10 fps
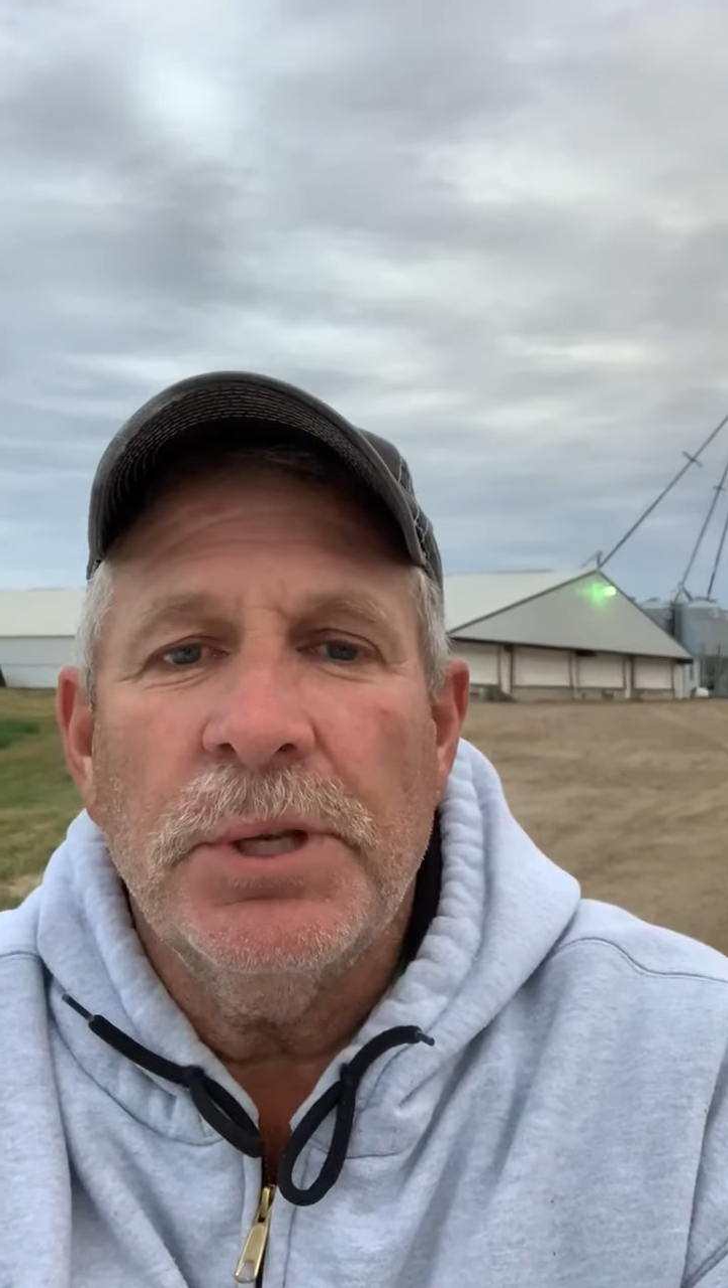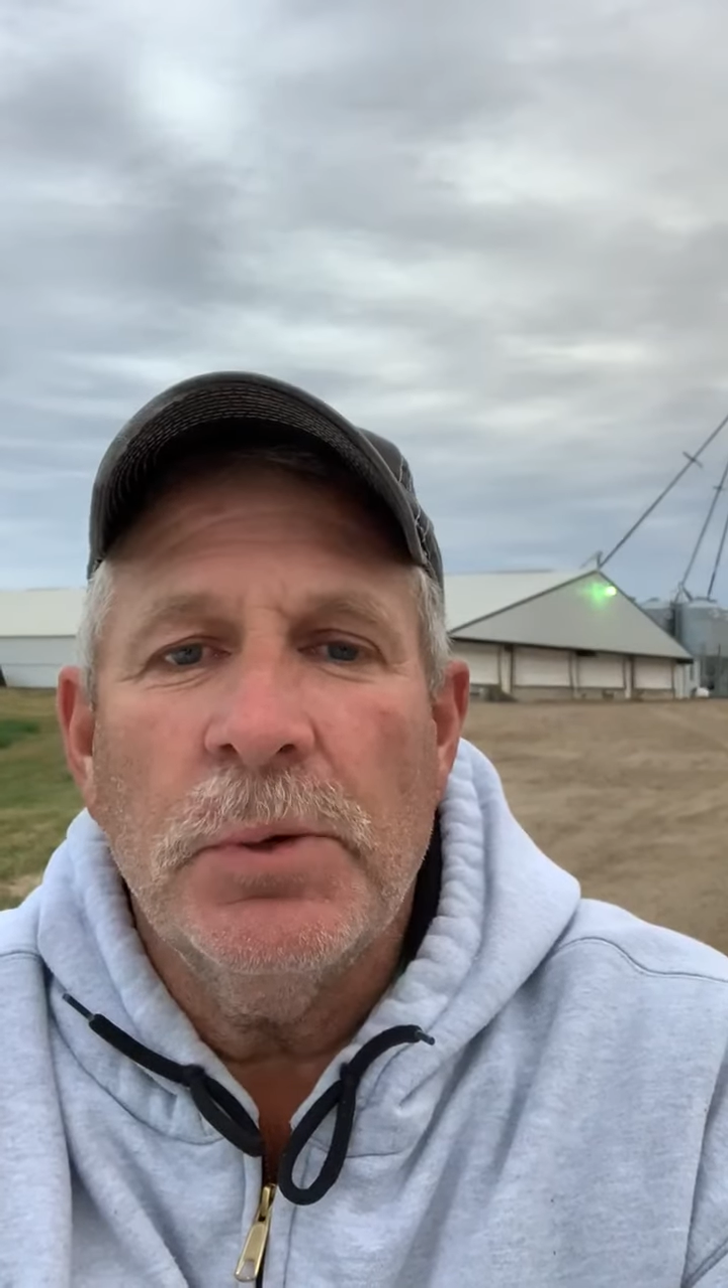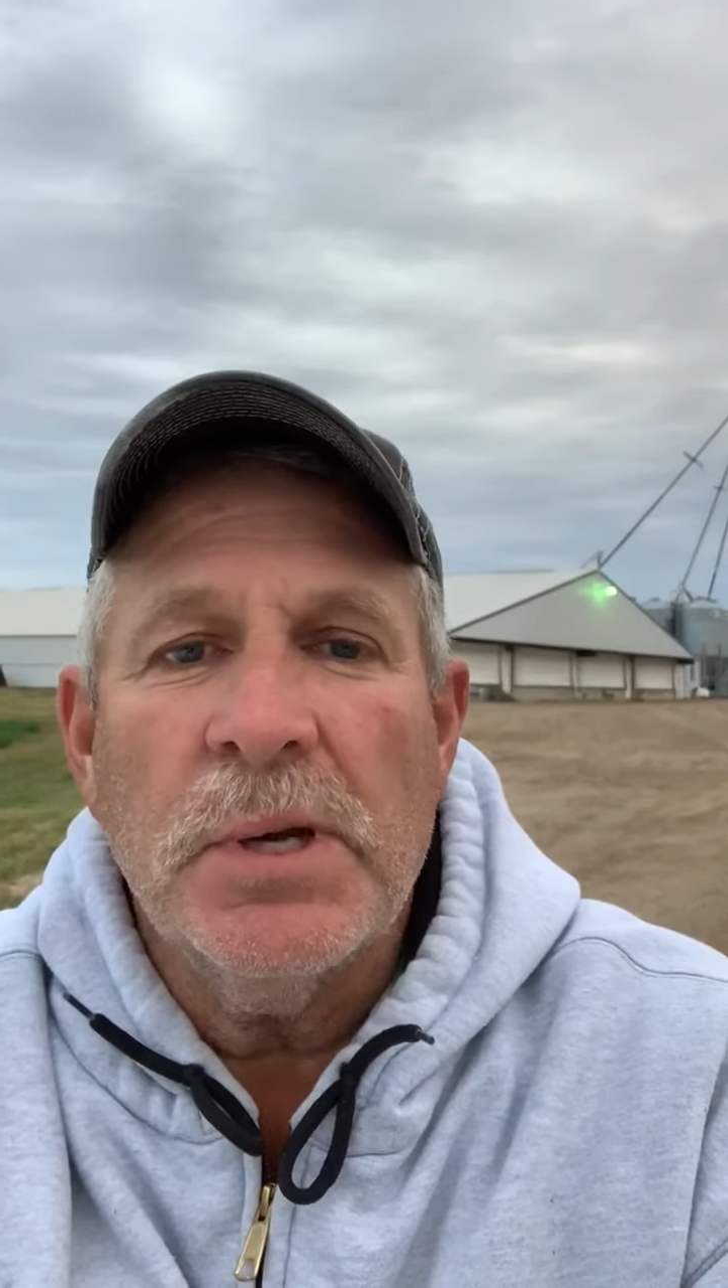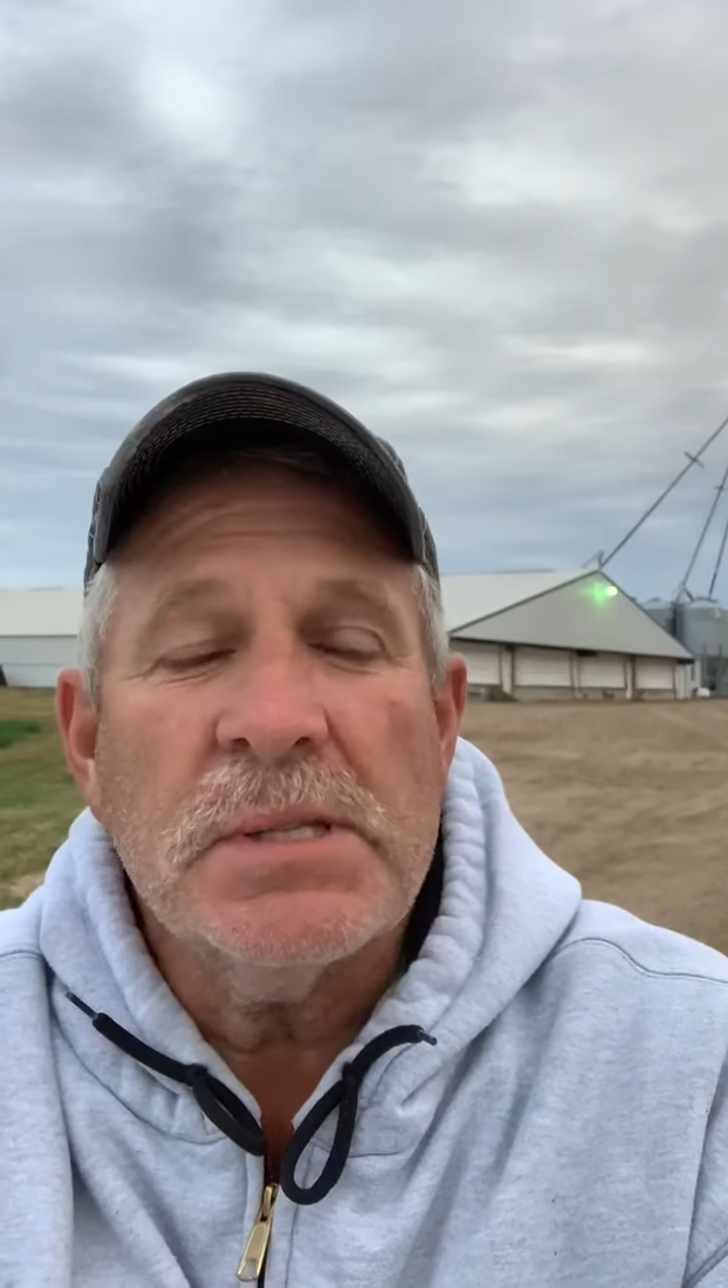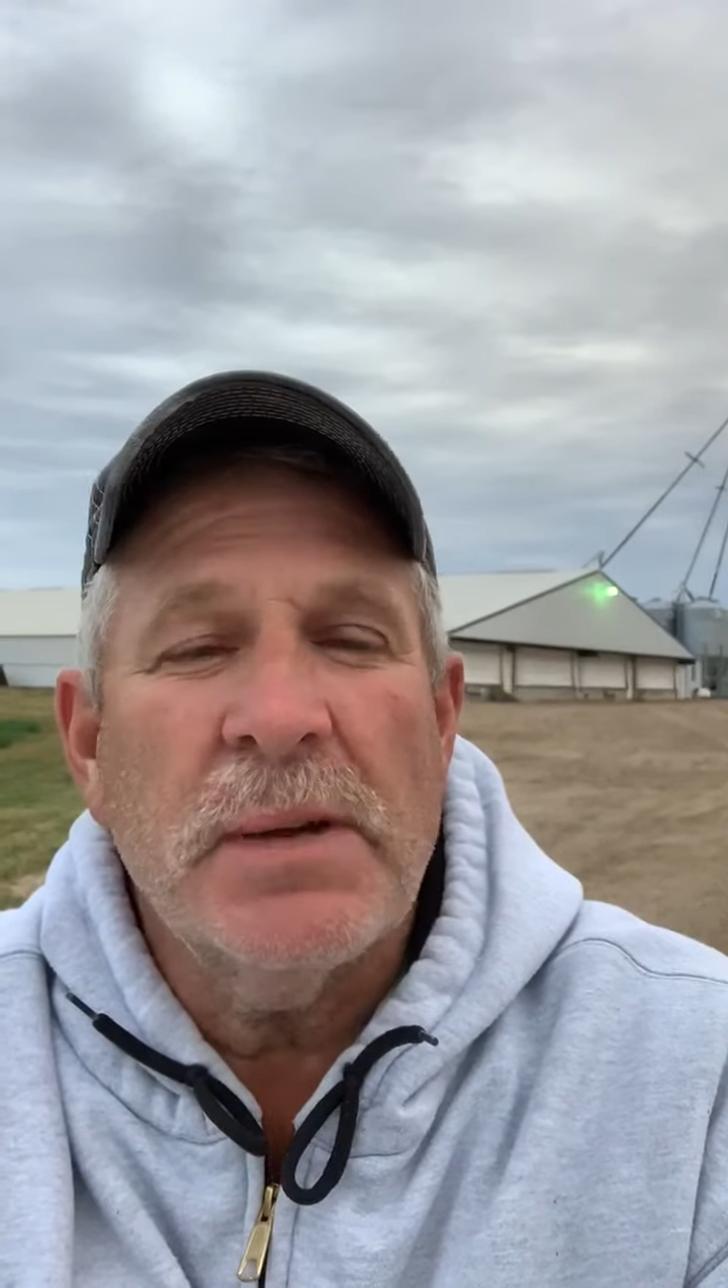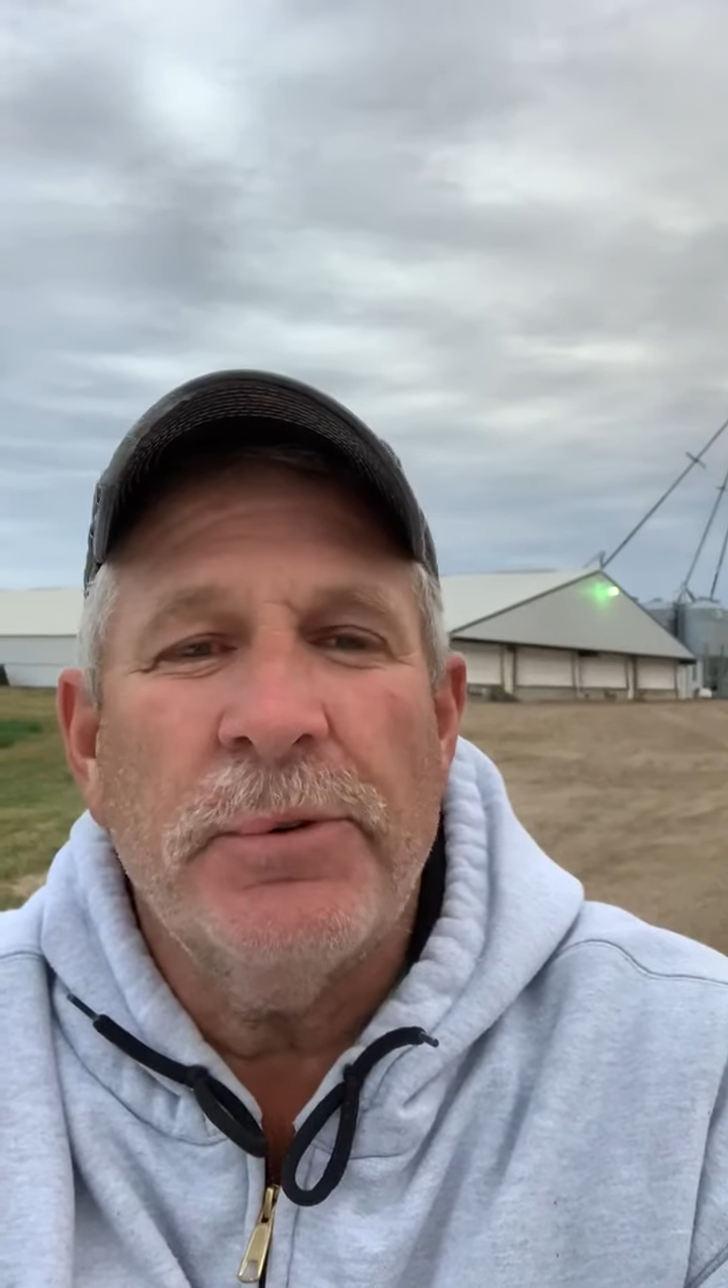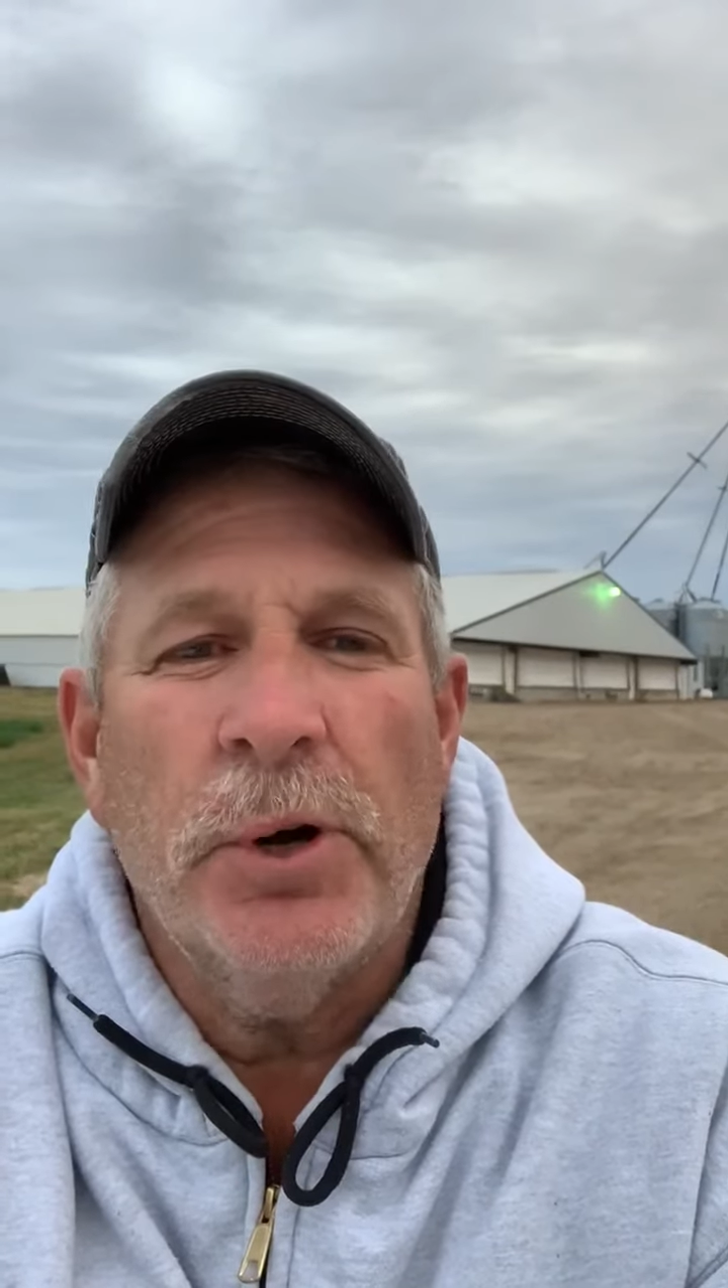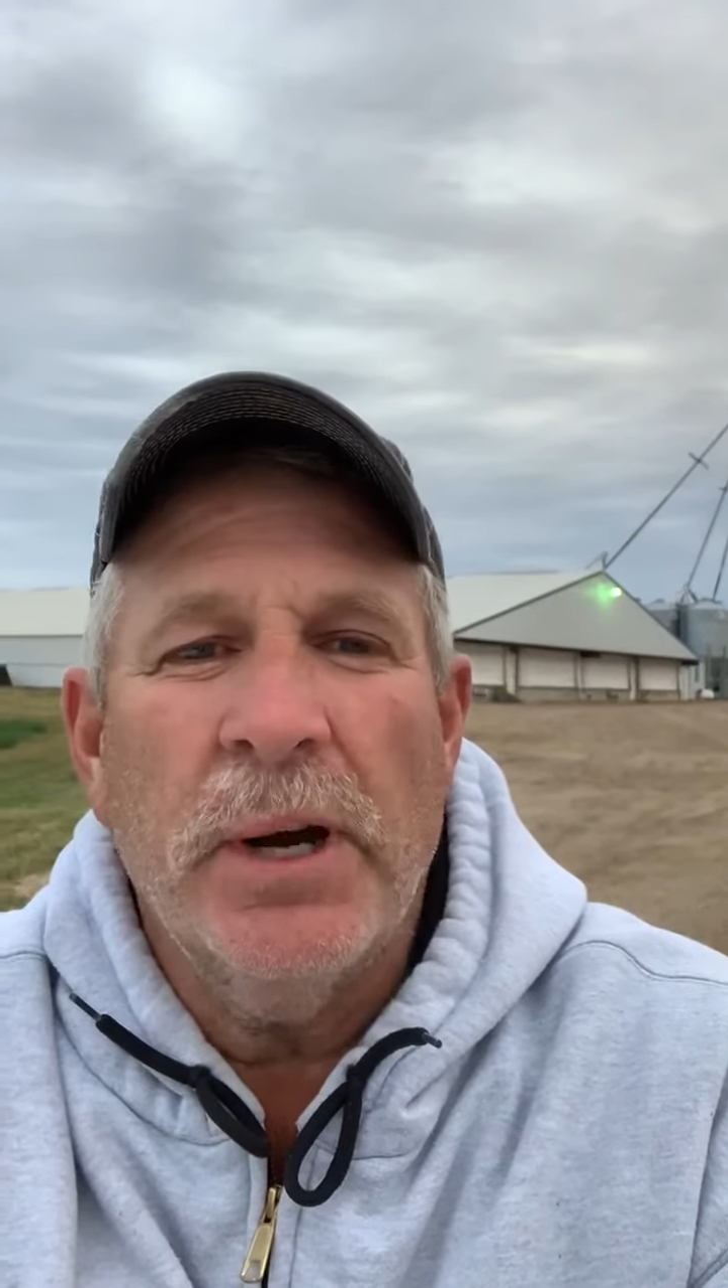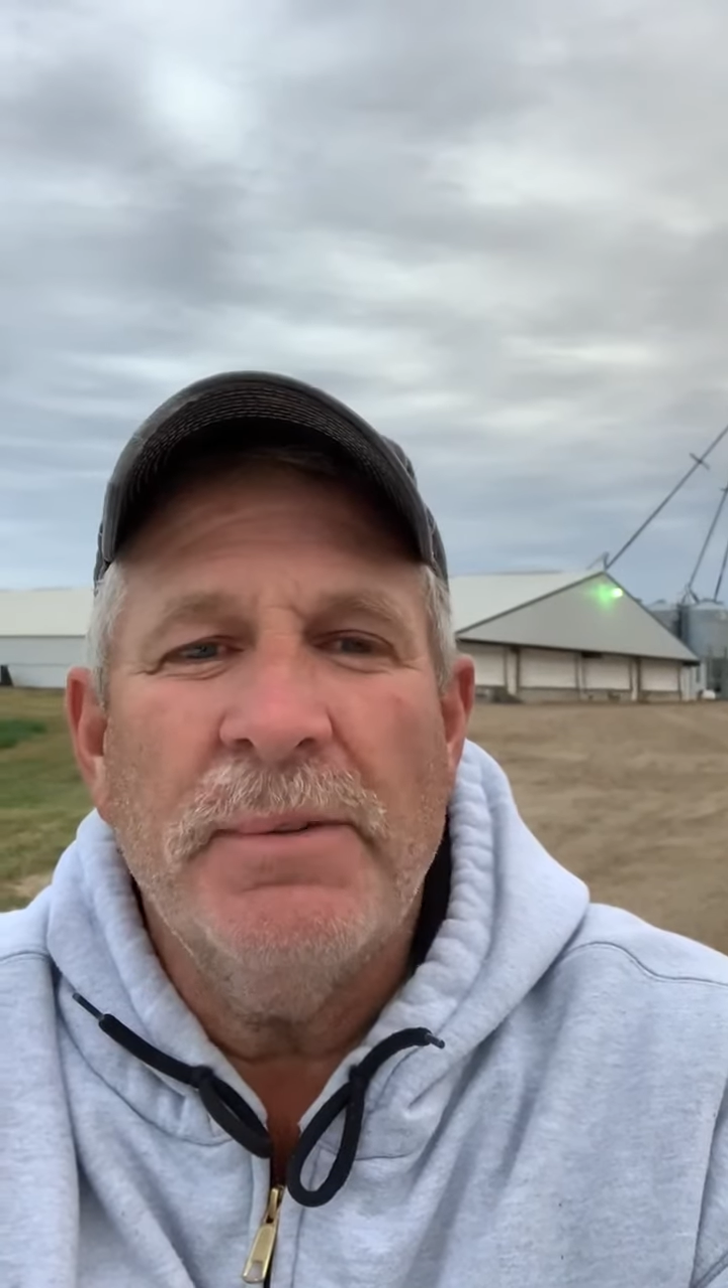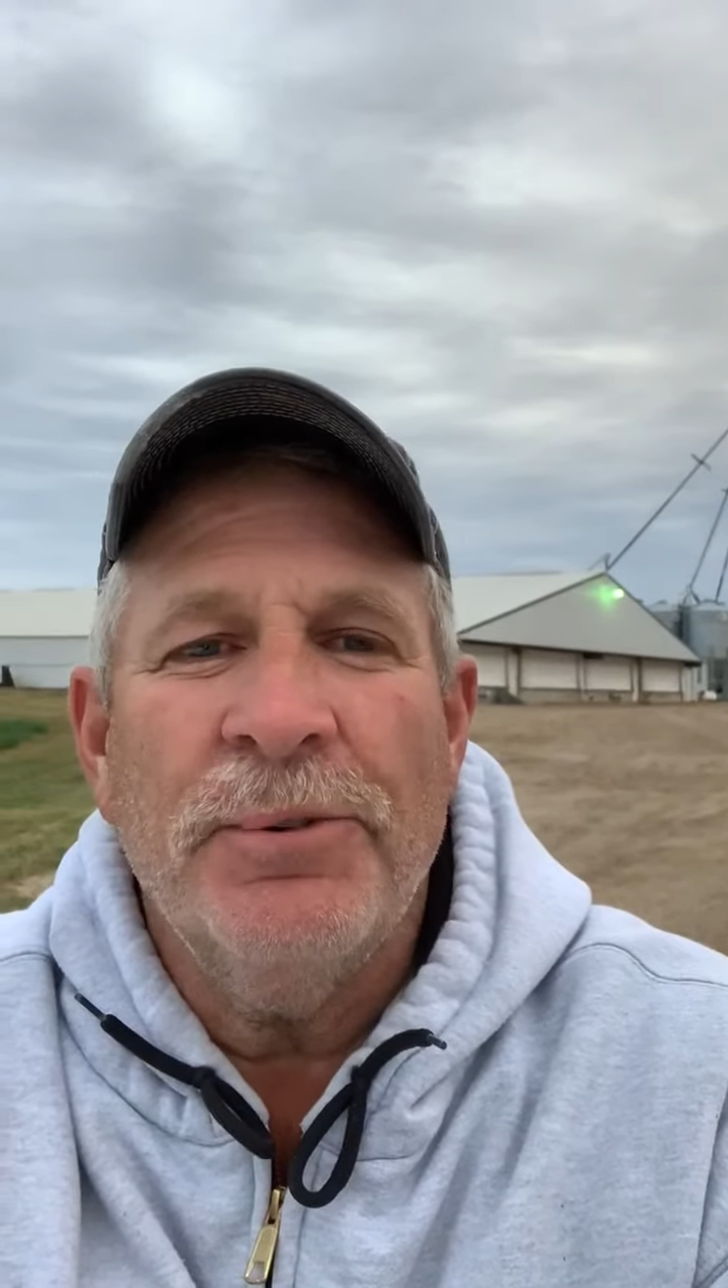the USFRA